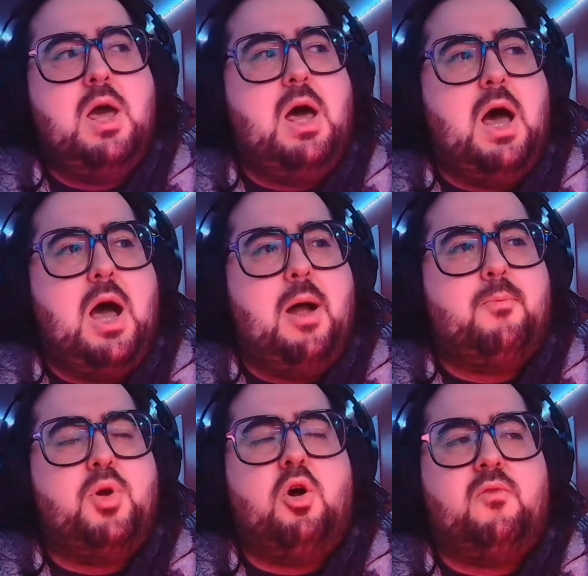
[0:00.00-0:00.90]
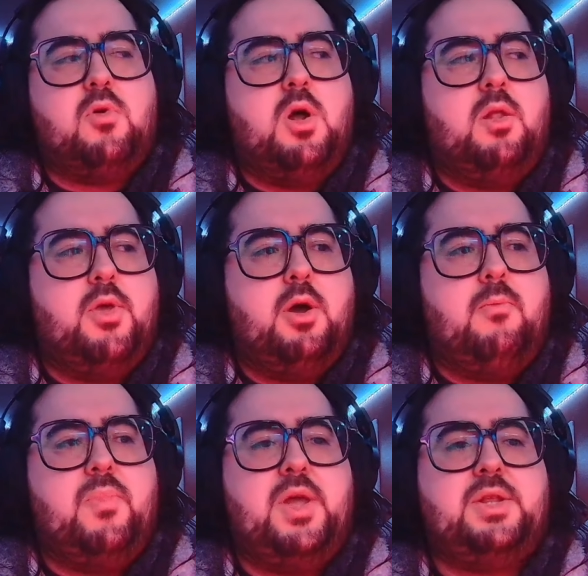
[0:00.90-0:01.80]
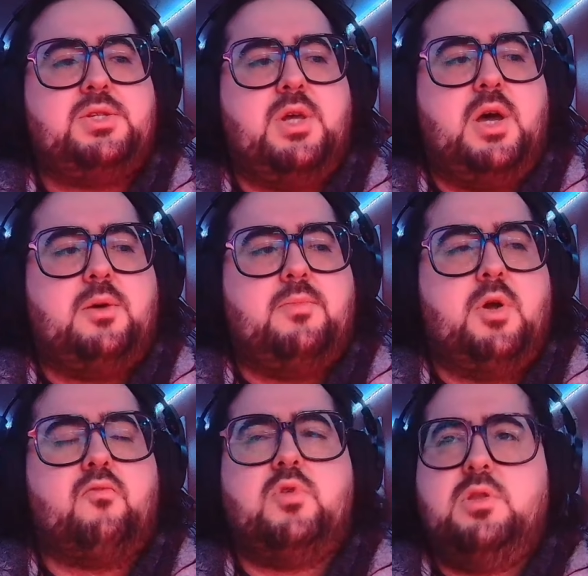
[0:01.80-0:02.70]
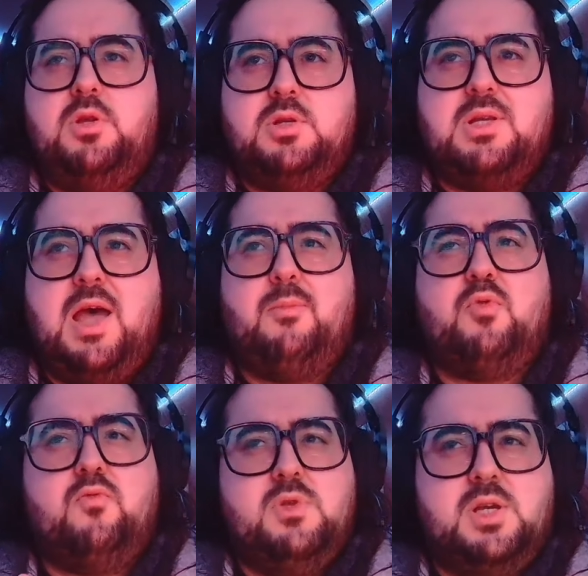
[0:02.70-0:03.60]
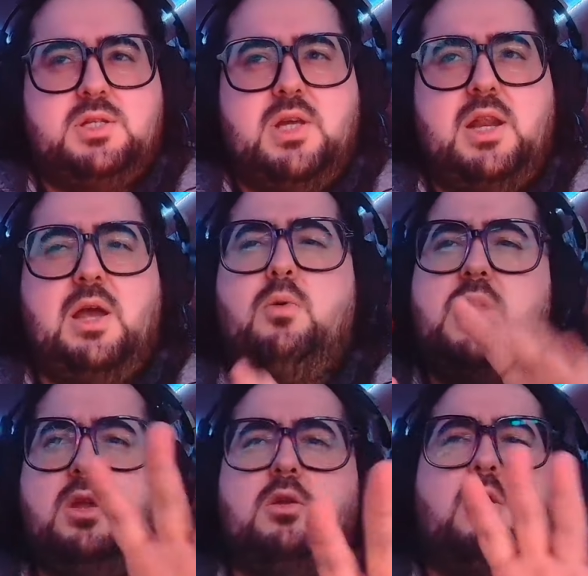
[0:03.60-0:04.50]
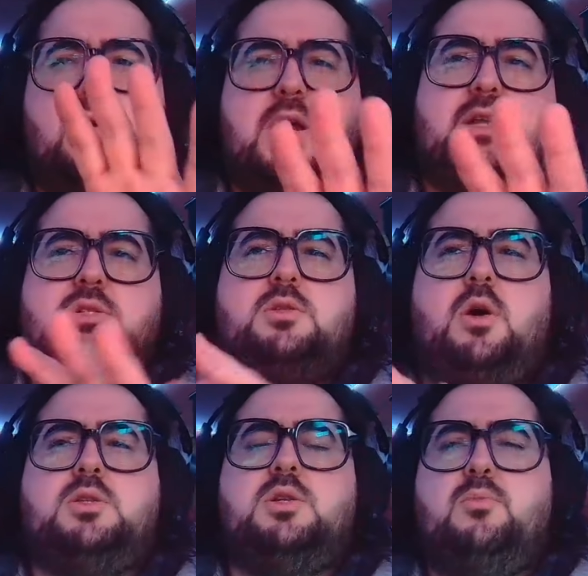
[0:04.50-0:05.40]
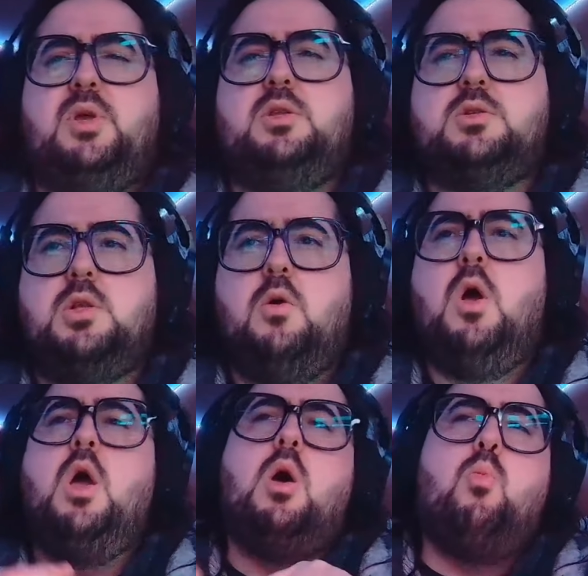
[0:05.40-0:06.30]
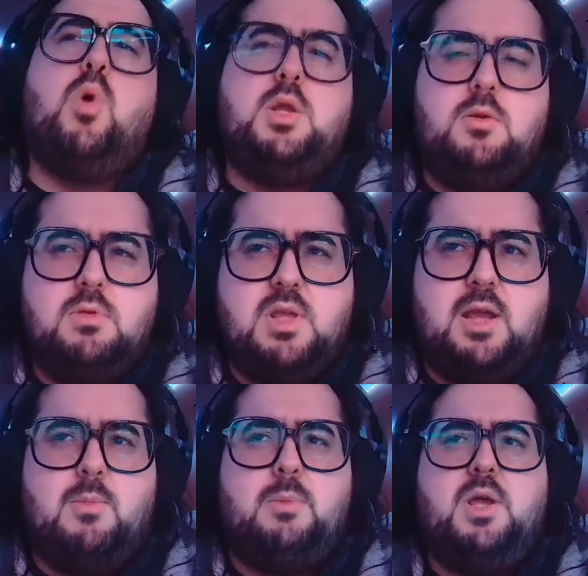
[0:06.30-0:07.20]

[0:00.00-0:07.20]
But overall, though, it is a really good time and really exciting. I want to hear your guys' thoughts and opinions, though, on what you think might be